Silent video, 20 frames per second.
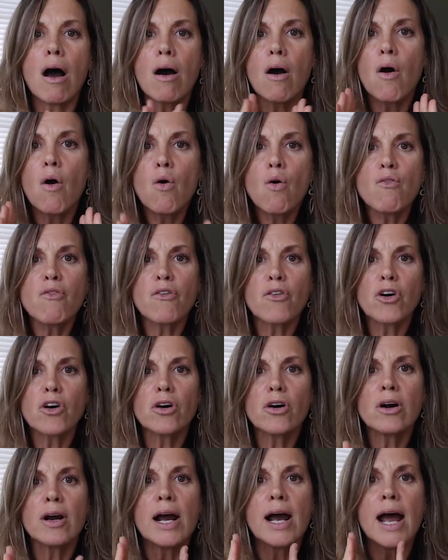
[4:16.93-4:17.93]

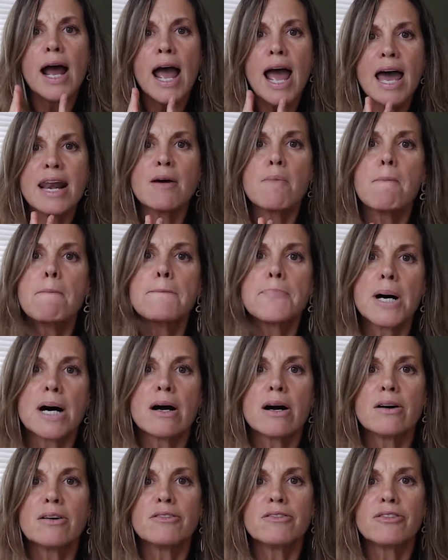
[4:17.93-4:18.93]
over and
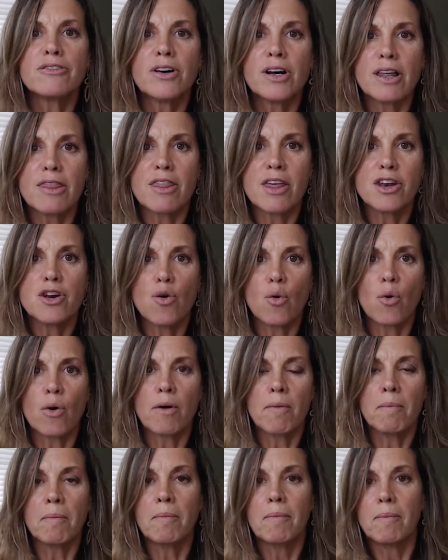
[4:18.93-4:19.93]
above the
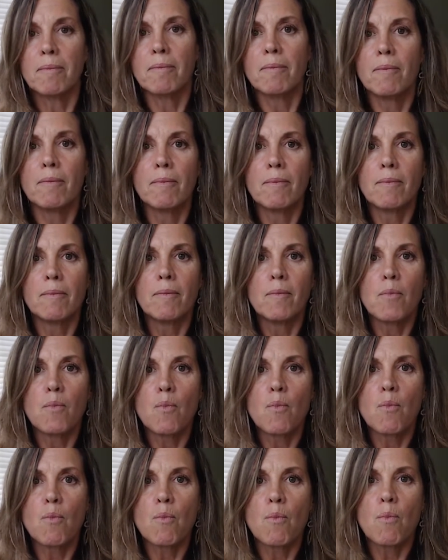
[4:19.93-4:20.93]
norm,
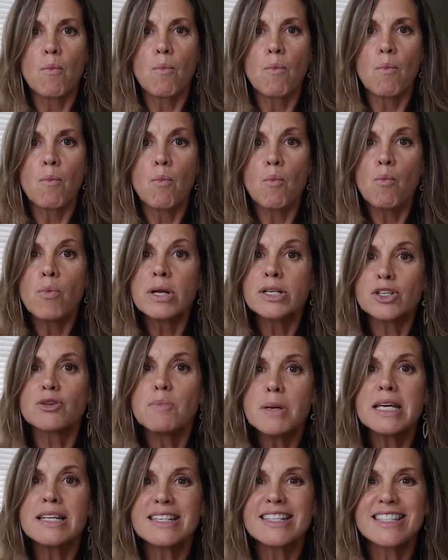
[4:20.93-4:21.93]
which
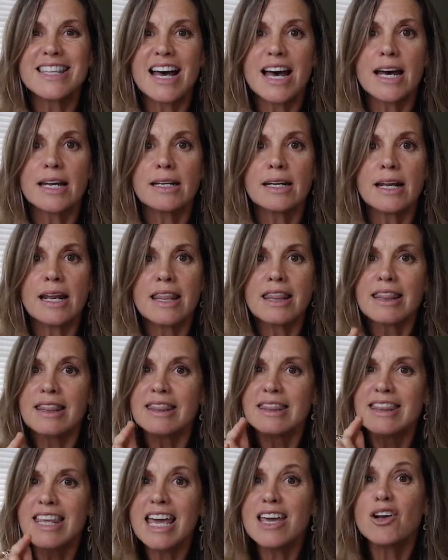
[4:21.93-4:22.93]
means that
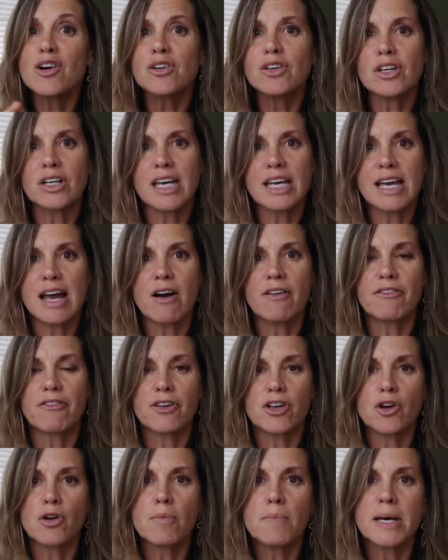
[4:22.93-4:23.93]
they are looking out for
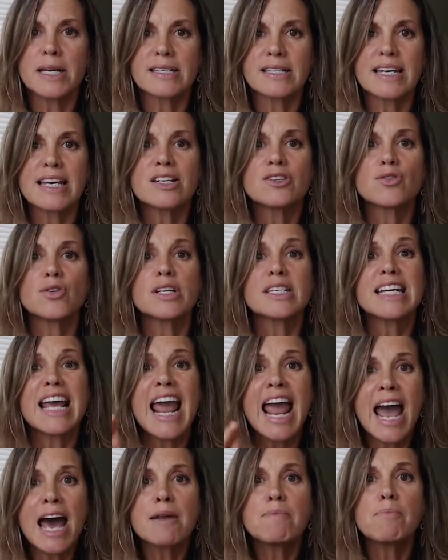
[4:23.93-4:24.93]
your best interest
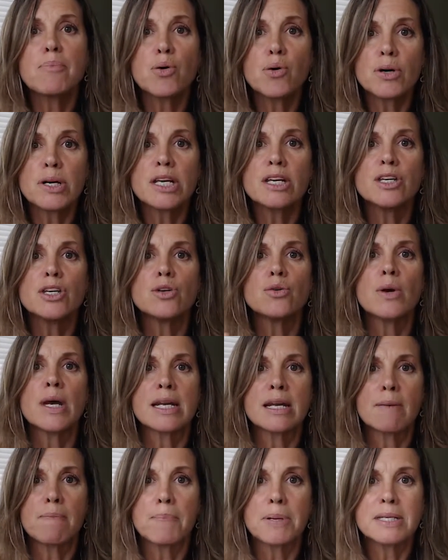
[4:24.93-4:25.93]
and putting you
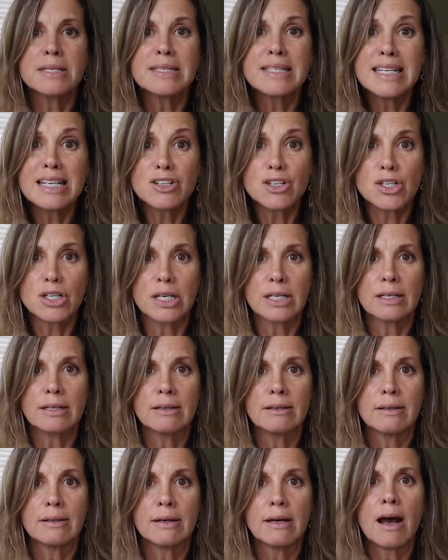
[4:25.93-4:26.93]
in a position
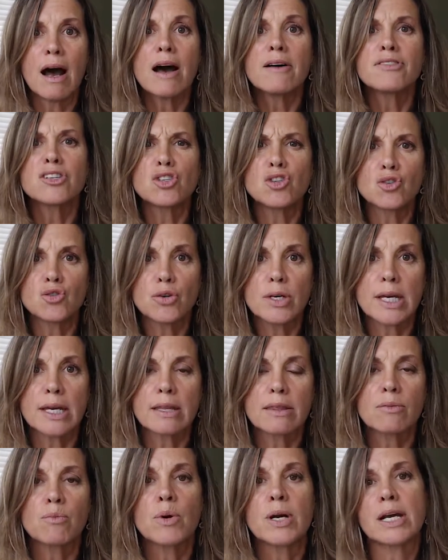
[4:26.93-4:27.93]
of
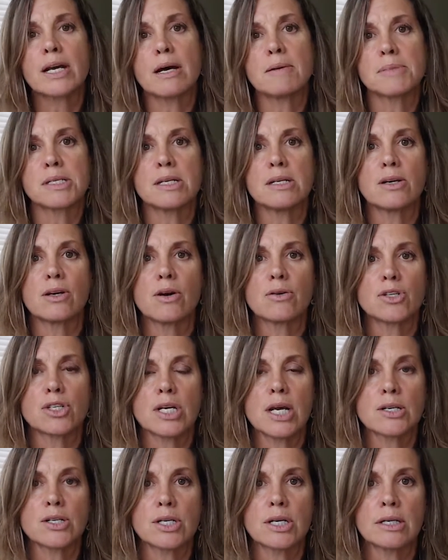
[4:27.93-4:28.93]
strength when it comes to
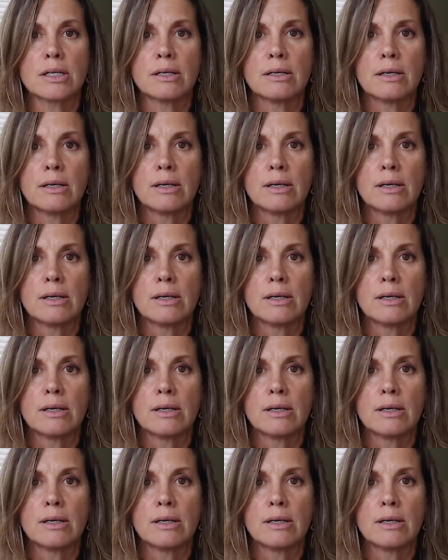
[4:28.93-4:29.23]
negotiation.